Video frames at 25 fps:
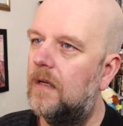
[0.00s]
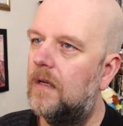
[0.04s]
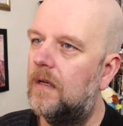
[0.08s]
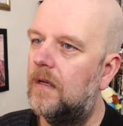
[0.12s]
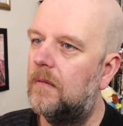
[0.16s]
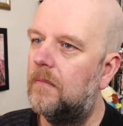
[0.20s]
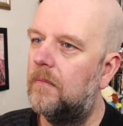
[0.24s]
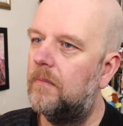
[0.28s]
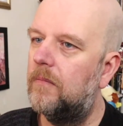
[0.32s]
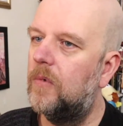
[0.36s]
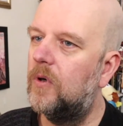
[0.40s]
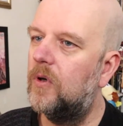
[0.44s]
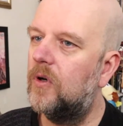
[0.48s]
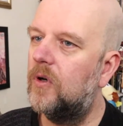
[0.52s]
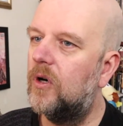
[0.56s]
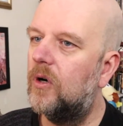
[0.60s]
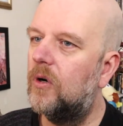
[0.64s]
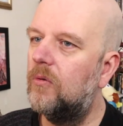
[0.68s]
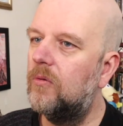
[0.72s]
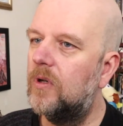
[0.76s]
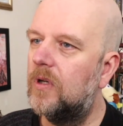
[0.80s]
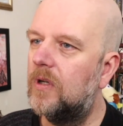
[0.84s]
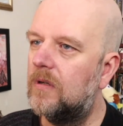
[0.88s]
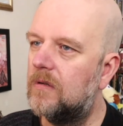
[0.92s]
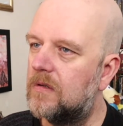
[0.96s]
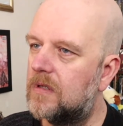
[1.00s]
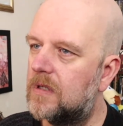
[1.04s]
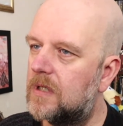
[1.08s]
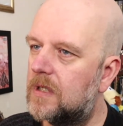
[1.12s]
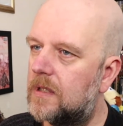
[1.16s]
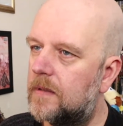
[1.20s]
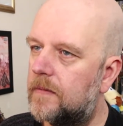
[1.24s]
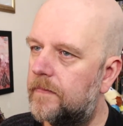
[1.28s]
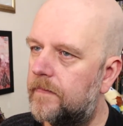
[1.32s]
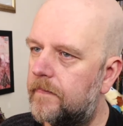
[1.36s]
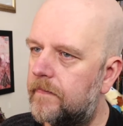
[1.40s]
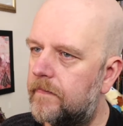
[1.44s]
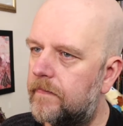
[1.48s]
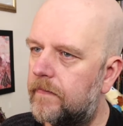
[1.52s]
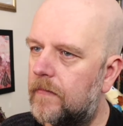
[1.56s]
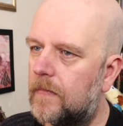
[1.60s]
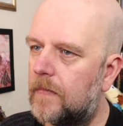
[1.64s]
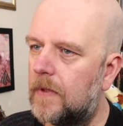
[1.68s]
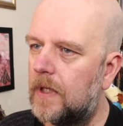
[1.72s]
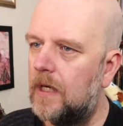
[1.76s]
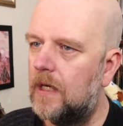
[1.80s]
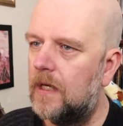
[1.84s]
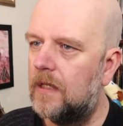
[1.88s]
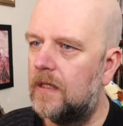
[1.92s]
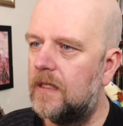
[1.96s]
More court news.
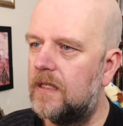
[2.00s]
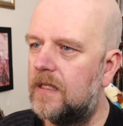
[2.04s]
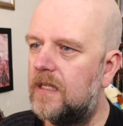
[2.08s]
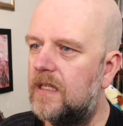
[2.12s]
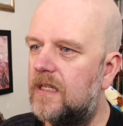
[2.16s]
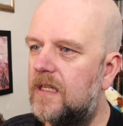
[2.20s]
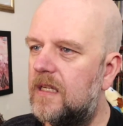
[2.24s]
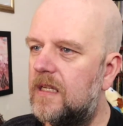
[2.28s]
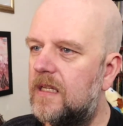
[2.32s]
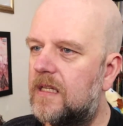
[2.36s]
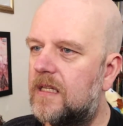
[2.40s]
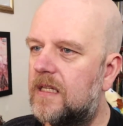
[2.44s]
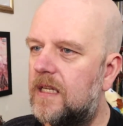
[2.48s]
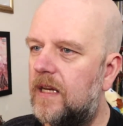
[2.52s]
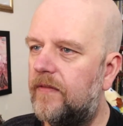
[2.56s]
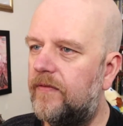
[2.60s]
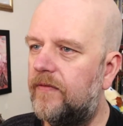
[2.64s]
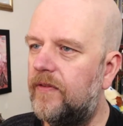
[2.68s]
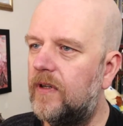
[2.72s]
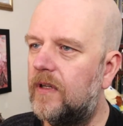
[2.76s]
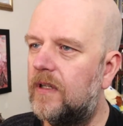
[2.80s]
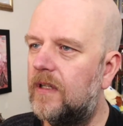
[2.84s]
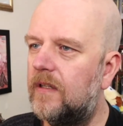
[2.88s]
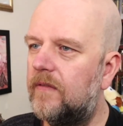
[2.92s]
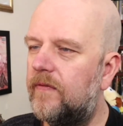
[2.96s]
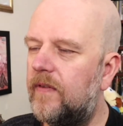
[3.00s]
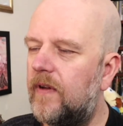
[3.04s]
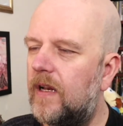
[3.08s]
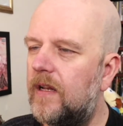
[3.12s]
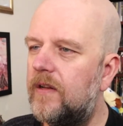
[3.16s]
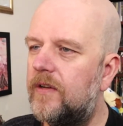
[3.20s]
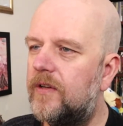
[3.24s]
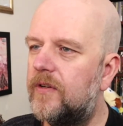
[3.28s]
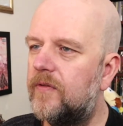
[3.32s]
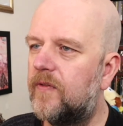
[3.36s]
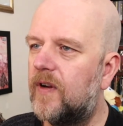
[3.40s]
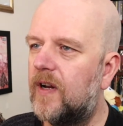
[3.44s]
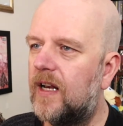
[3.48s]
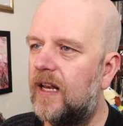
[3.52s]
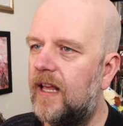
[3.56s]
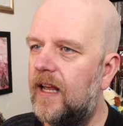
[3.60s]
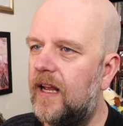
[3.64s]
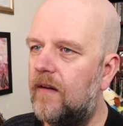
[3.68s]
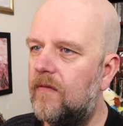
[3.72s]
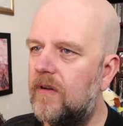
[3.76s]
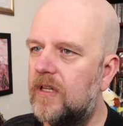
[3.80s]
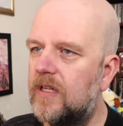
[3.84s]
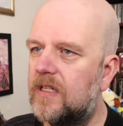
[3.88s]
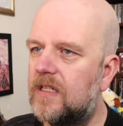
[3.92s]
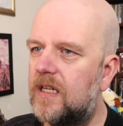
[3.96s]
This is in Suffolk, in the village of Clare
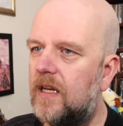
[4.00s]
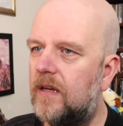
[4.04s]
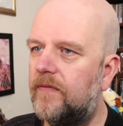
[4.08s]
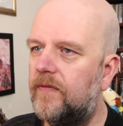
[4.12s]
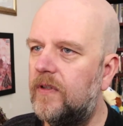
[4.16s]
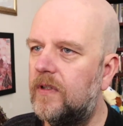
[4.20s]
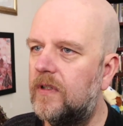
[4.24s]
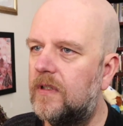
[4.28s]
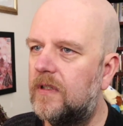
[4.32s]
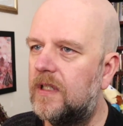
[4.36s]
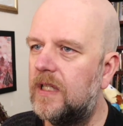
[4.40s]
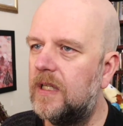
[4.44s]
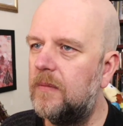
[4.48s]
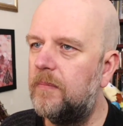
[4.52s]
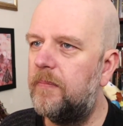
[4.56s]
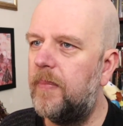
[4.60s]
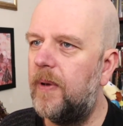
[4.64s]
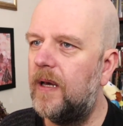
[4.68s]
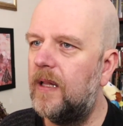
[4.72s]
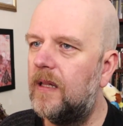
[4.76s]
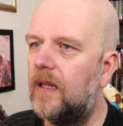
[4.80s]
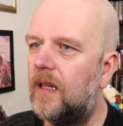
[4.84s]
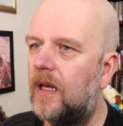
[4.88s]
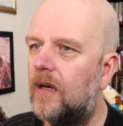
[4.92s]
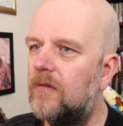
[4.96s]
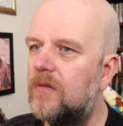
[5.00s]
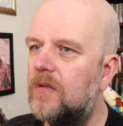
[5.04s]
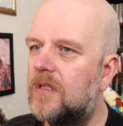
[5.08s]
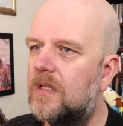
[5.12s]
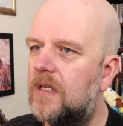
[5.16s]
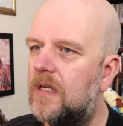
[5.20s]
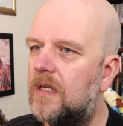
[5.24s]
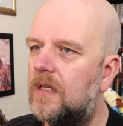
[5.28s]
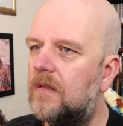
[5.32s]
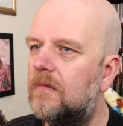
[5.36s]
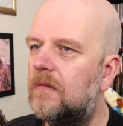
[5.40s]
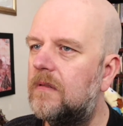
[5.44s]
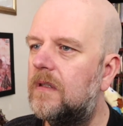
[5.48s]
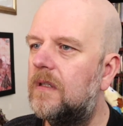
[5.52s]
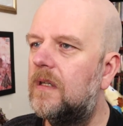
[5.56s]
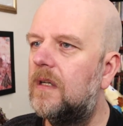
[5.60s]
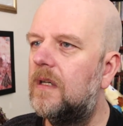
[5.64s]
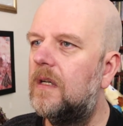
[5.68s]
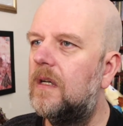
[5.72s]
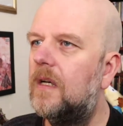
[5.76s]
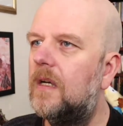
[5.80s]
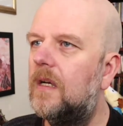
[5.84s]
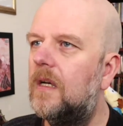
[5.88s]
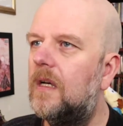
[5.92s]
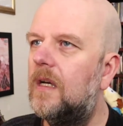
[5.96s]
in Suffolk, the Bell Hotel.
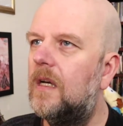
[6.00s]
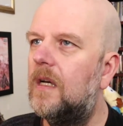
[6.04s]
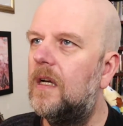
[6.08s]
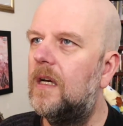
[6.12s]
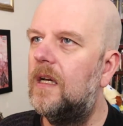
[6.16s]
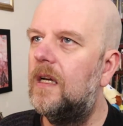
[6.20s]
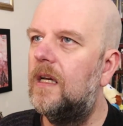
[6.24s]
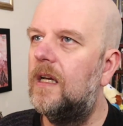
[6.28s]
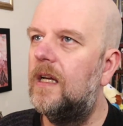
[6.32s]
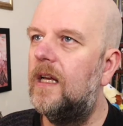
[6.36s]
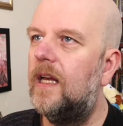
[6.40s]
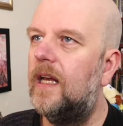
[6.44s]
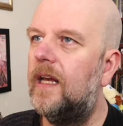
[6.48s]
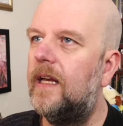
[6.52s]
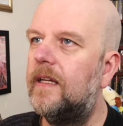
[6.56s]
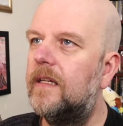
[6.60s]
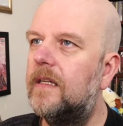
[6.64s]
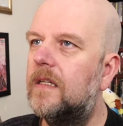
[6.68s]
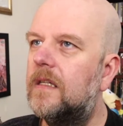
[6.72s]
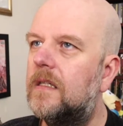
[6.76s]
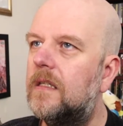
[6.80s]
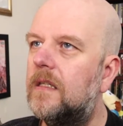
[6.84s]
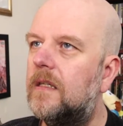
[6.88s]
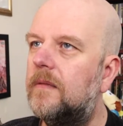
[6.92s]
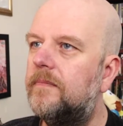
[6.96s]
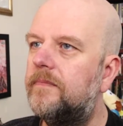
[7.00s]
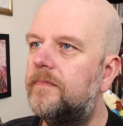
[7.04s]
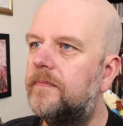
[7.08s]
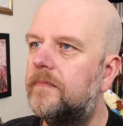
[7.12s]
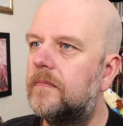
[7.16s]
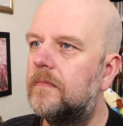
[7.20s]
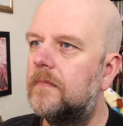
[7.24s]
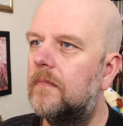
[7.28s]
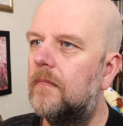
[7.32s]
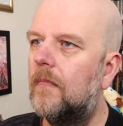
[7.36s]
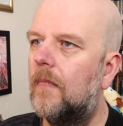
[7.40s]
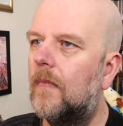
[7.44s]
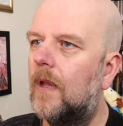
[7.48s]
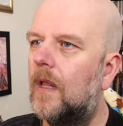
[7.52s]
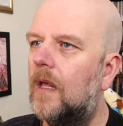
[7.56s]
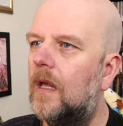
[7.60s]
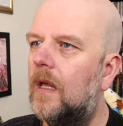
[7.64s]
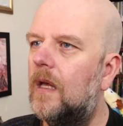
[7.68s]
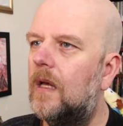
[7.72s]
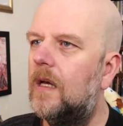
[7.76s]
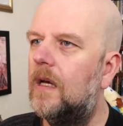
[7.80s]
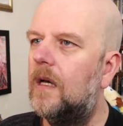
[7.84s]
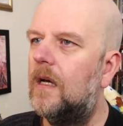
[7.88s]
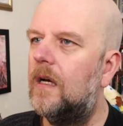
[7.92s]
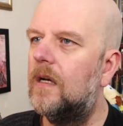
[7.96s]
And a
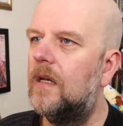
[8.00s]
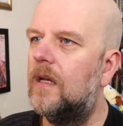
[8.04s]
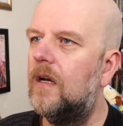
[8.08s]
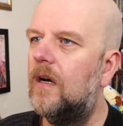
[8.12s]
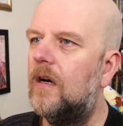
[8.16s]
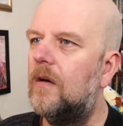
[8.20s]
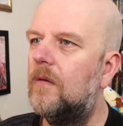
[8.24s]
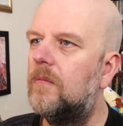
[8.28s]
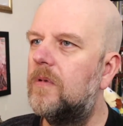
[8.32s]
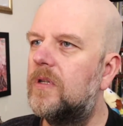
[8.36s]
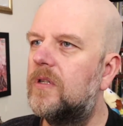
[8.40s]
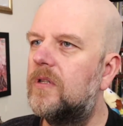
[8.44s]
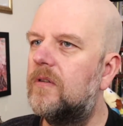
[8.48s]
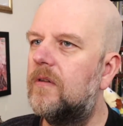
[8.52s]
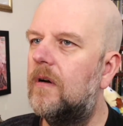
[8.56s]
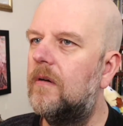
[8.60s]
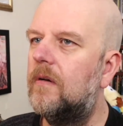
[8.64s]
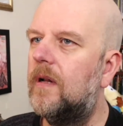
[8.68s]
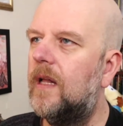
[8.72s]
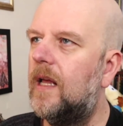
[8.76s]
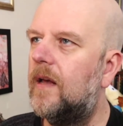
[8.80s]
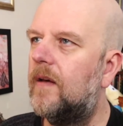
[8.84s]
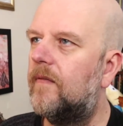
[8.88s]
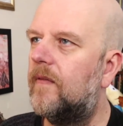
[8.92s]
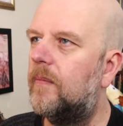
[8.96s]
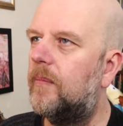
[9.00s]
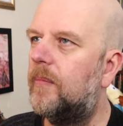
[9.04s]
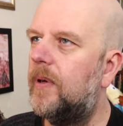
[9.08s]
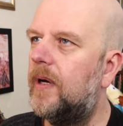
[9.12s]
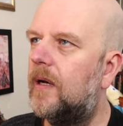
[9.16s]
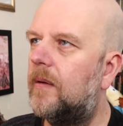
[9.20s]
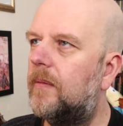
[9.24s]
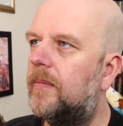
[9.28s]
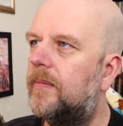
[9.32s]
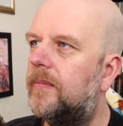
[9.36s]
guy was thrown out of a pub.